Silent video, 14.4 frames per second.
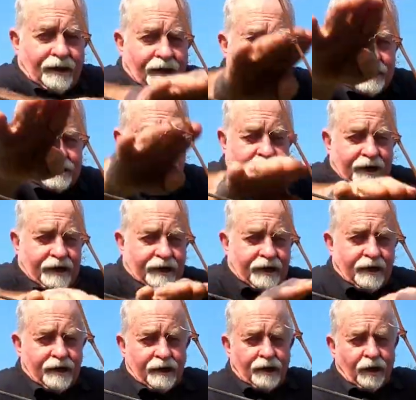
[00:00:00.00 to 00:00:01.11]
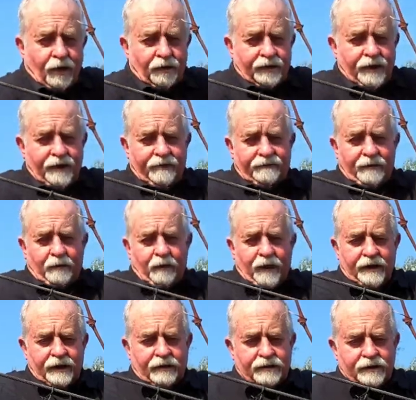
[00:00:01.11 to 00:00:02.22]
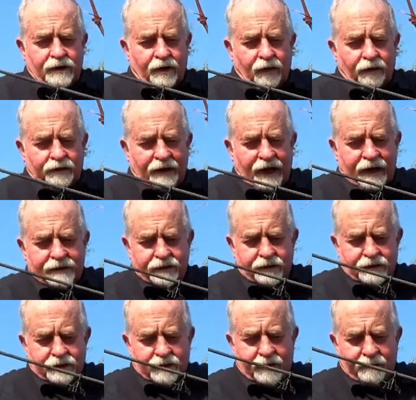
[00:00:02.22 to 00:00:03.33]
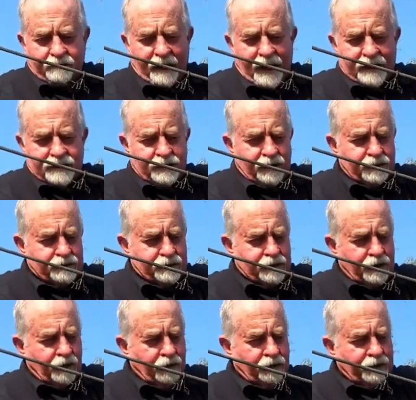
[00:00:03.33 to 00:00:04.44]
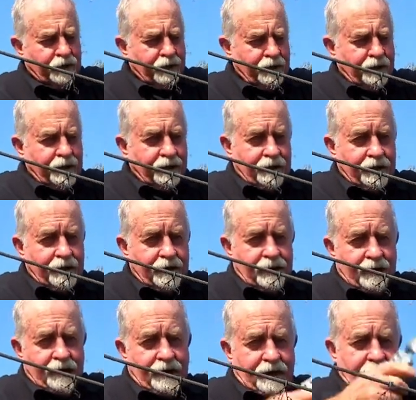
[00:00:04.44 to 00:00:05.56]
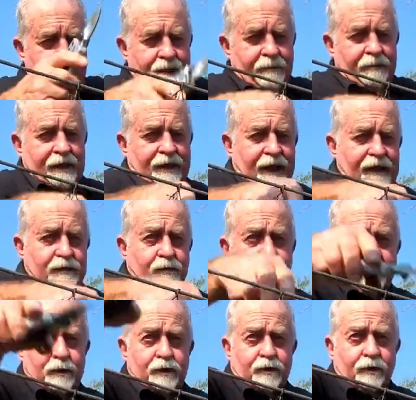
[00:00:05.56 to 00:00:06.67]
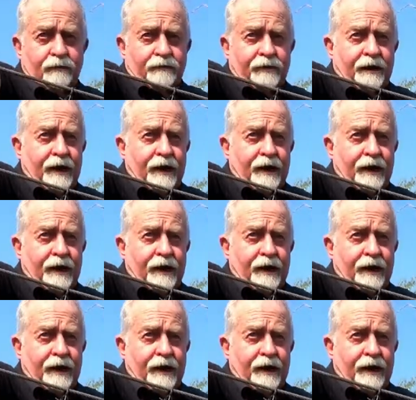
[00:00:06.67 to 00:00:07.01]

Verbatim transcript: on a slick growth from one year's growth, last year's, past year's growth. But that's what we shoot for